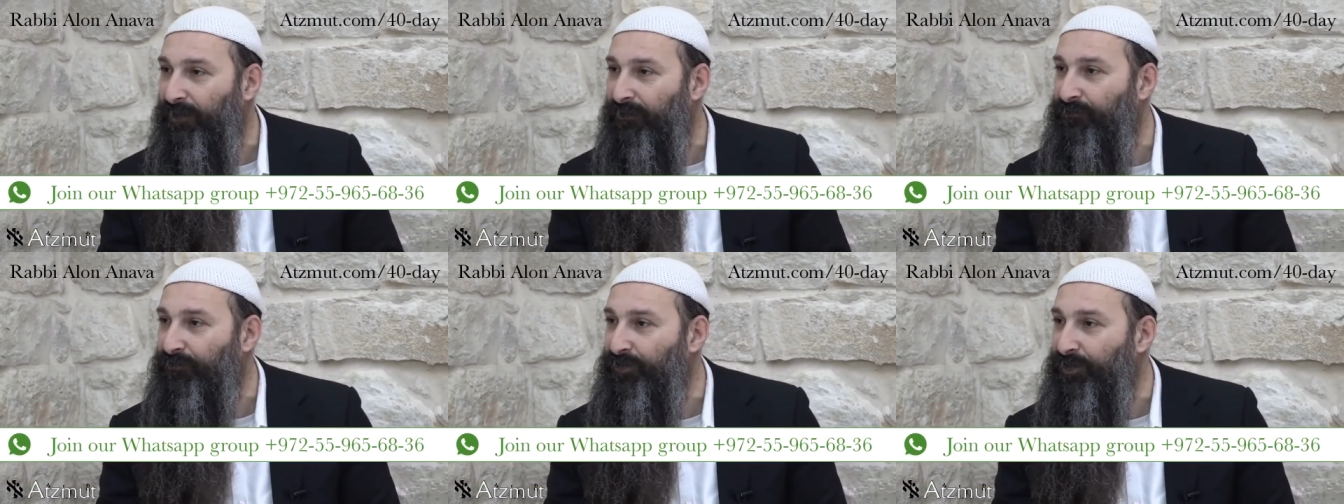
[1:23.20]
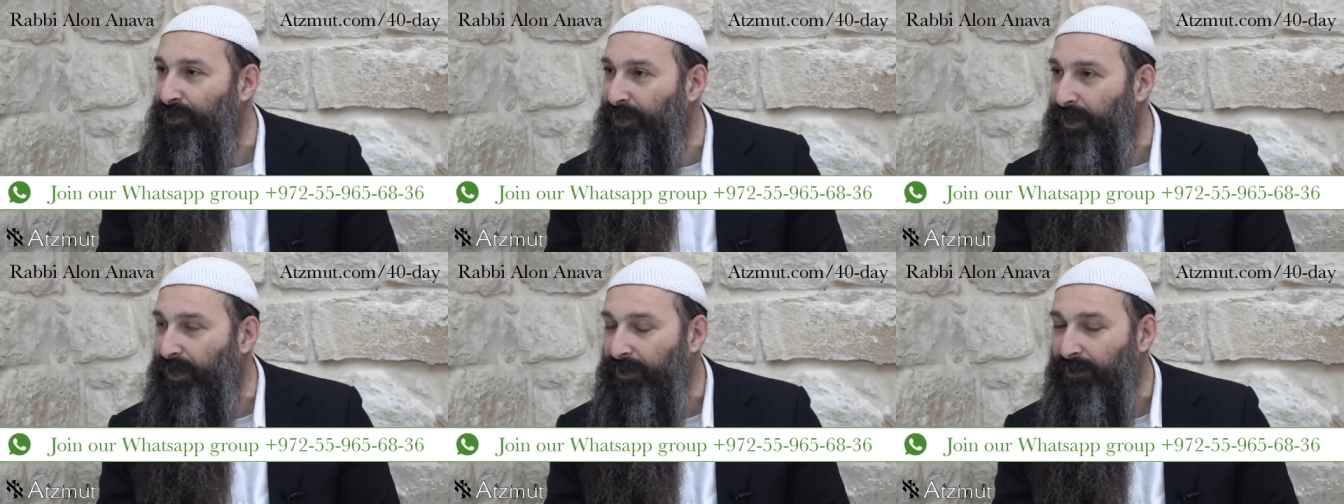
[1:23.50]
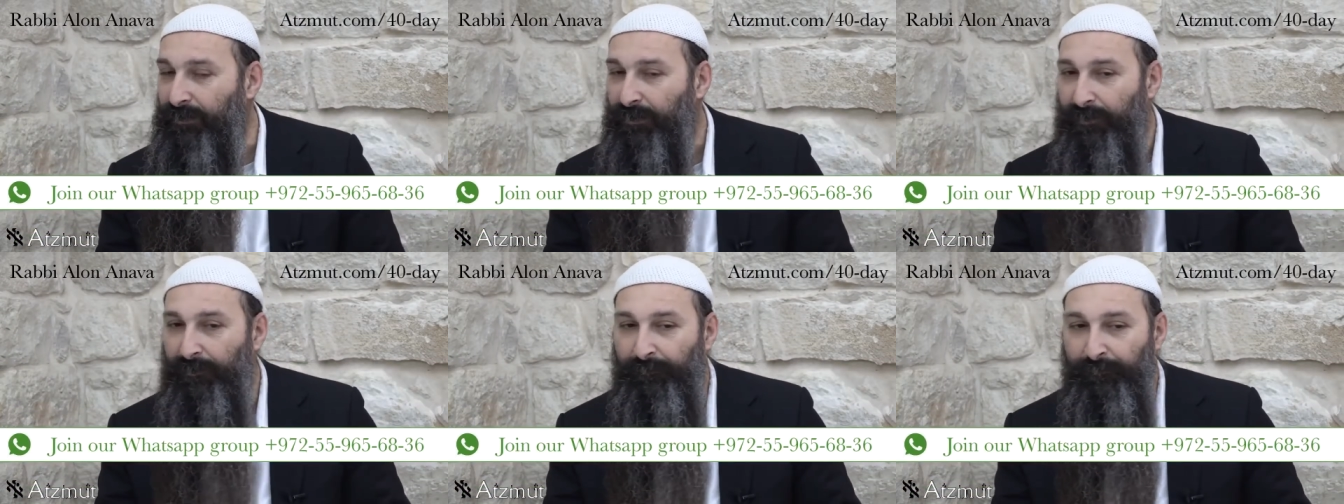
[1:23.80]
every
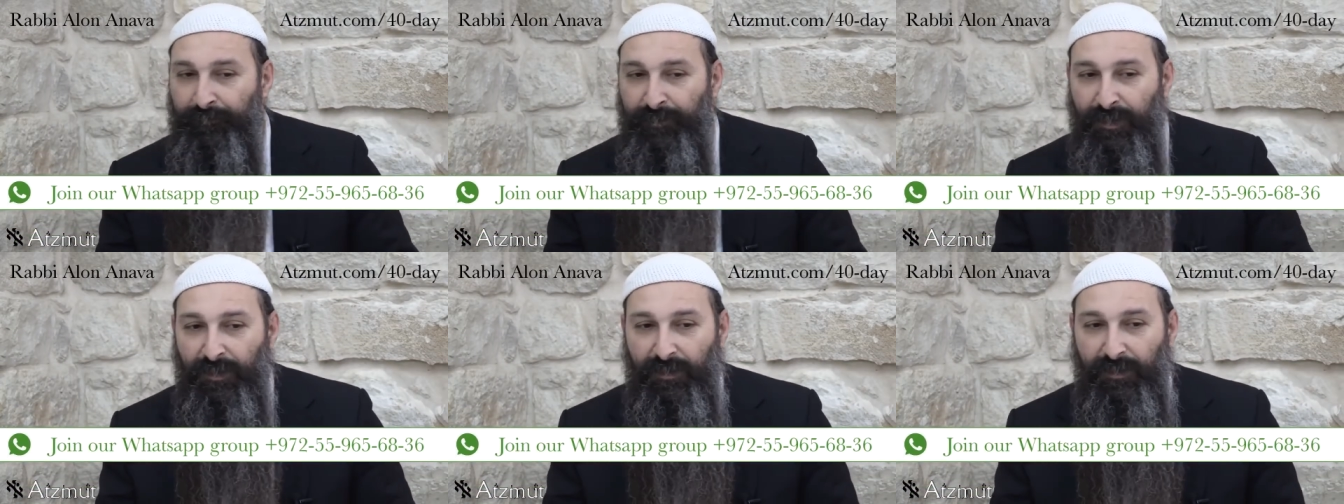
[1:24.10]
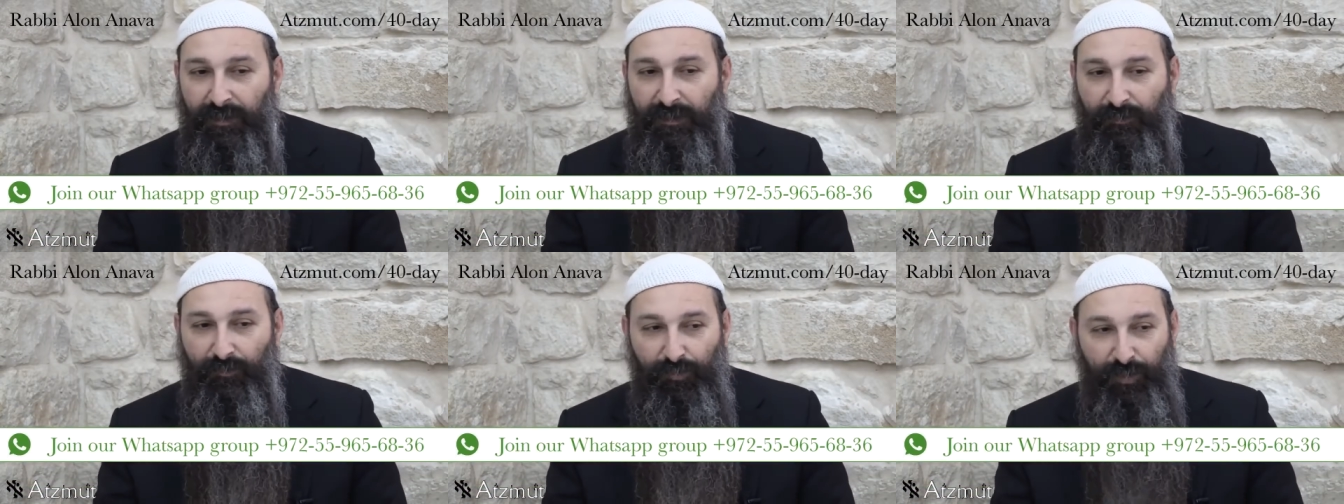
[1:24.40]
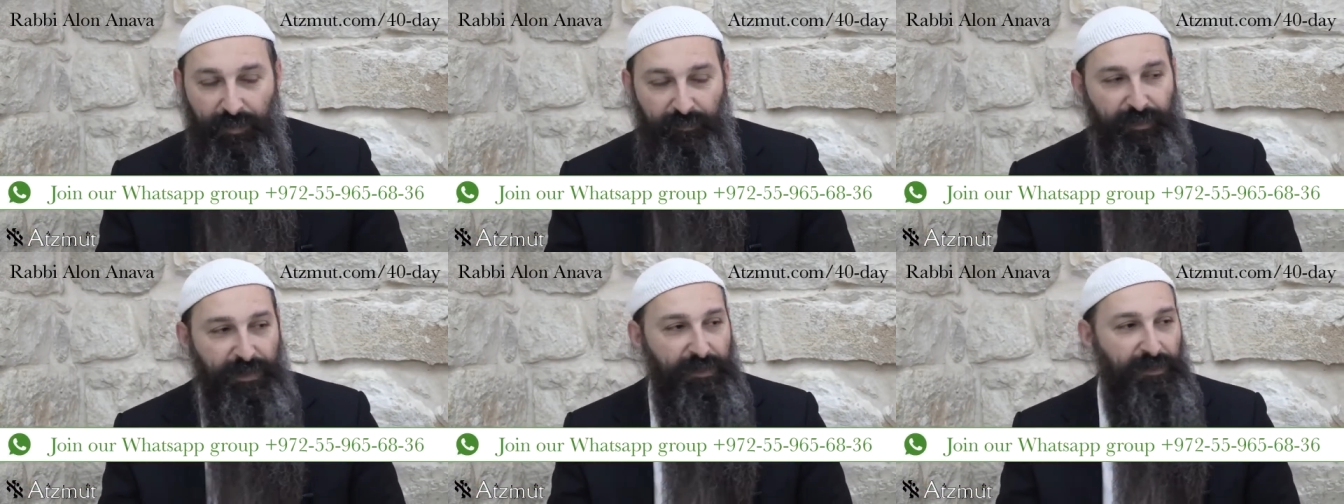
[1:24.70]
day.
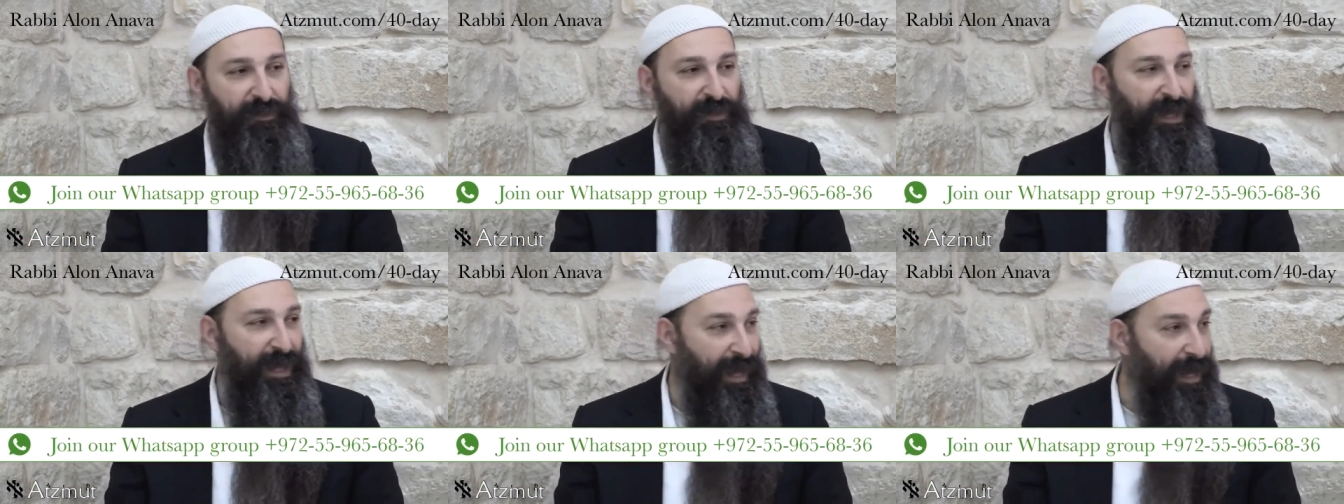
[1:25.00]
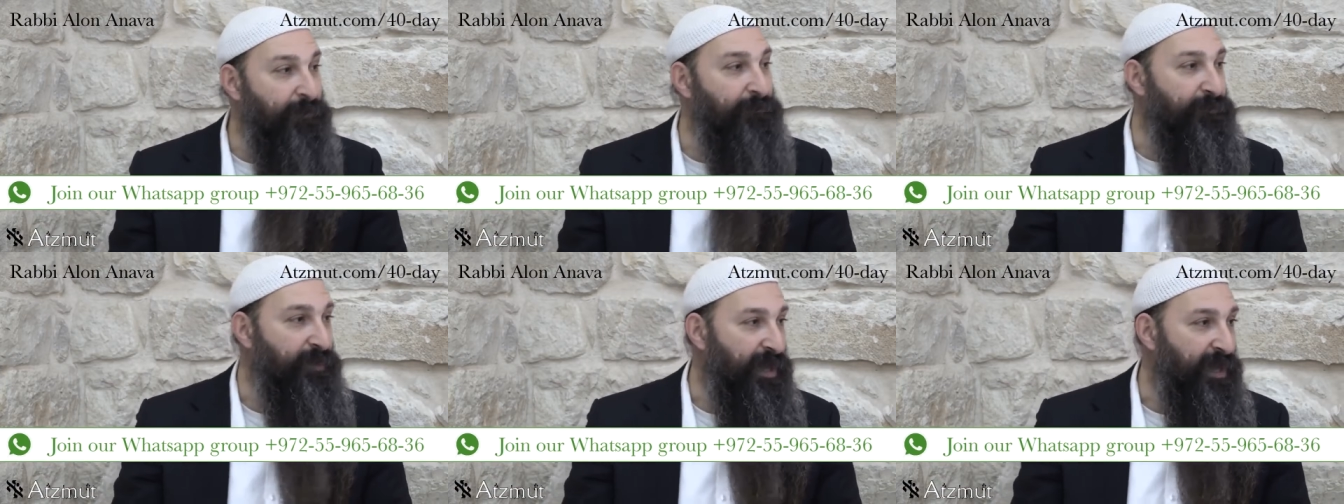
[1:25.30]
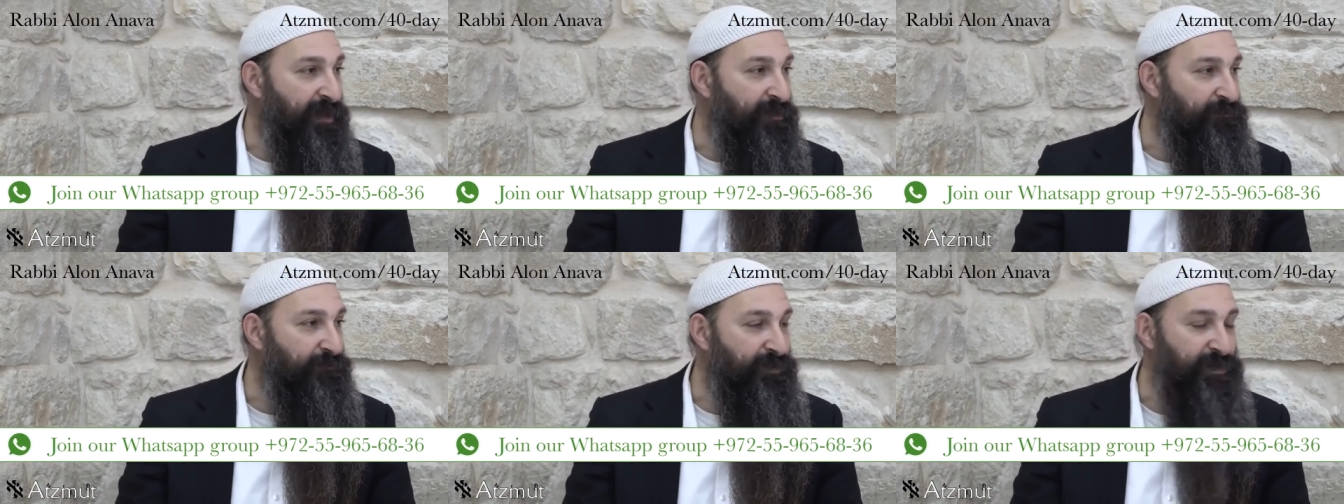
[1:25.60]
Women and
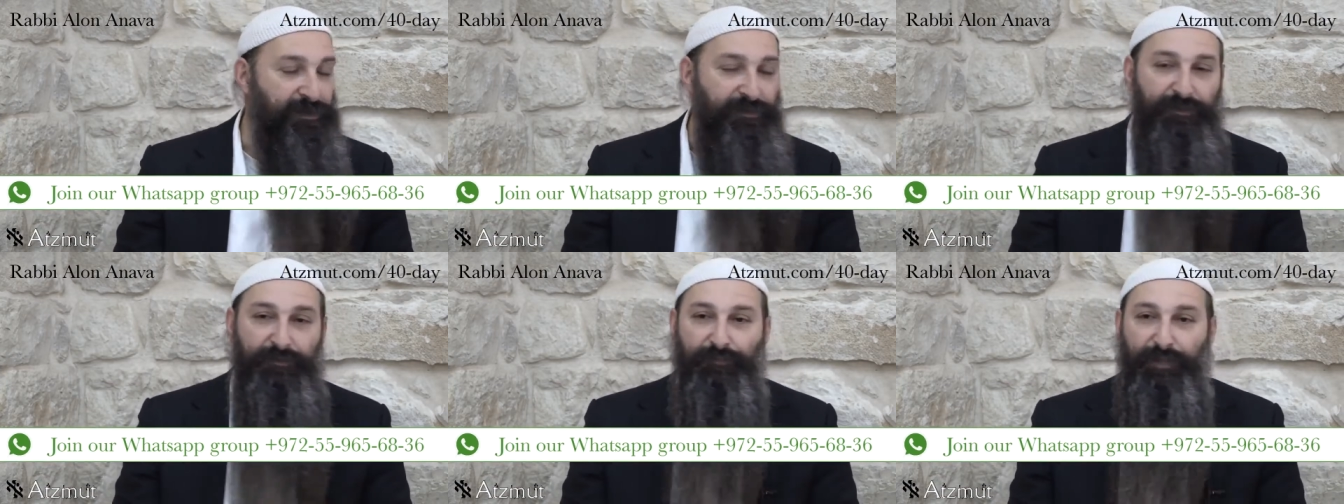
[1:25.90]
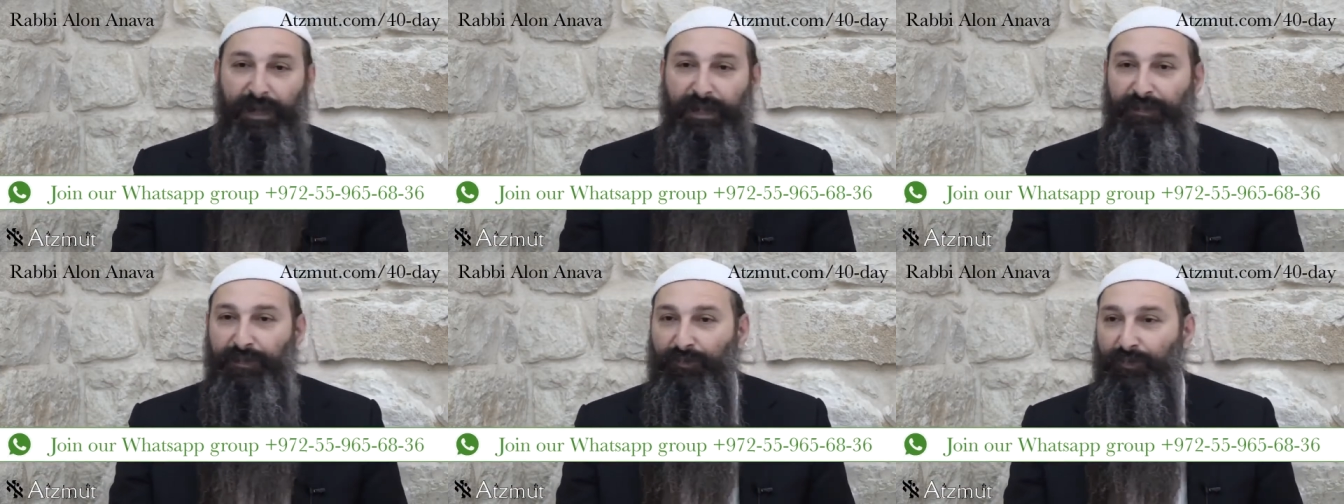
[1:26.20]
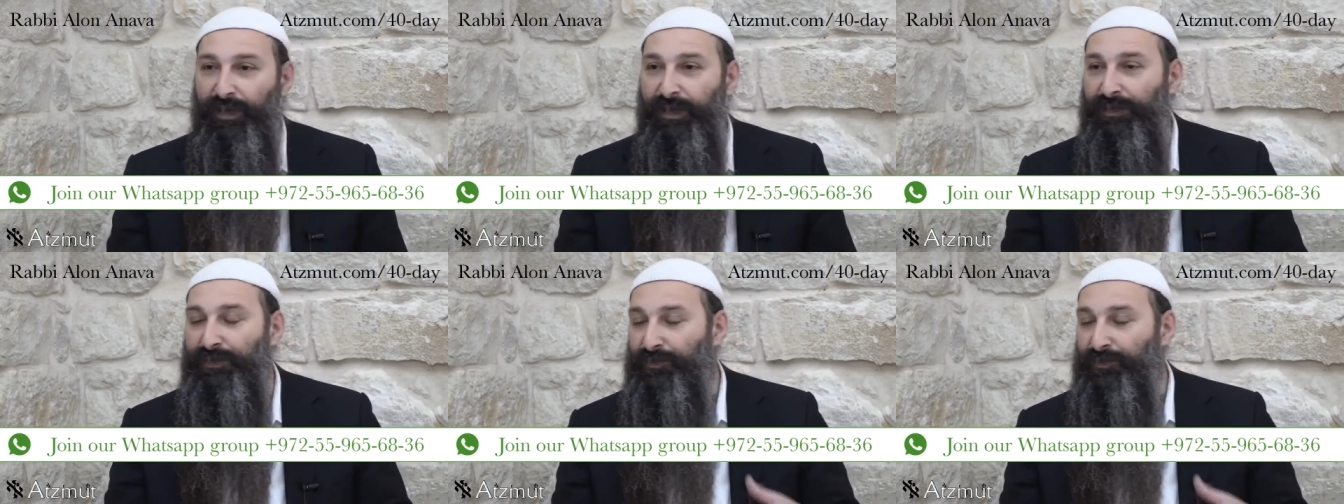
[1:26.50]
men, by the, by the way.